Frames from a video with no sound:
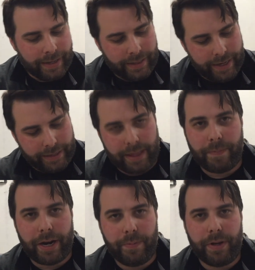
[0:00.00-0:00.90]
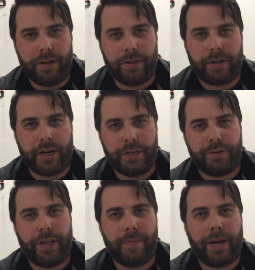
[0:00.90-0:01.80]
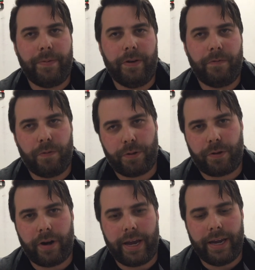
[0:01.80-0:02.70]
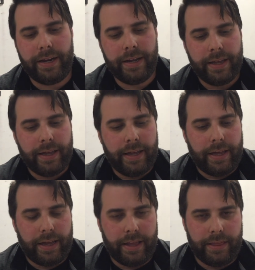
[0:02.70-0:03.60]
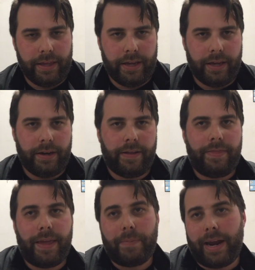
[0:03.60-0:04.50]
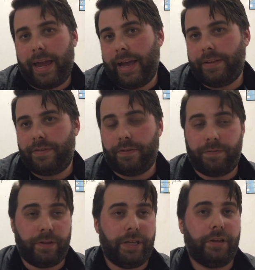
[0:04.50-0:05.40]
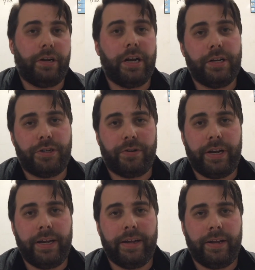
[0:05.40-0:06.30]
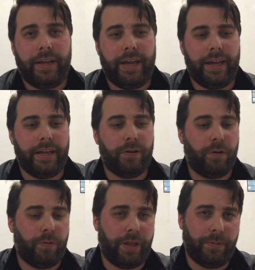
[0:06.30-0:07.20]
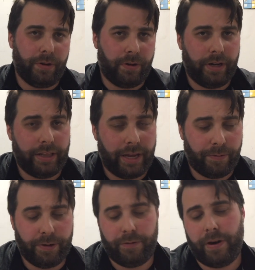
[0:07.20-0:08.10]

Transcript: they might have been in their country, they might have been in 4th grade, and then they might have had to flee their country, or they were in a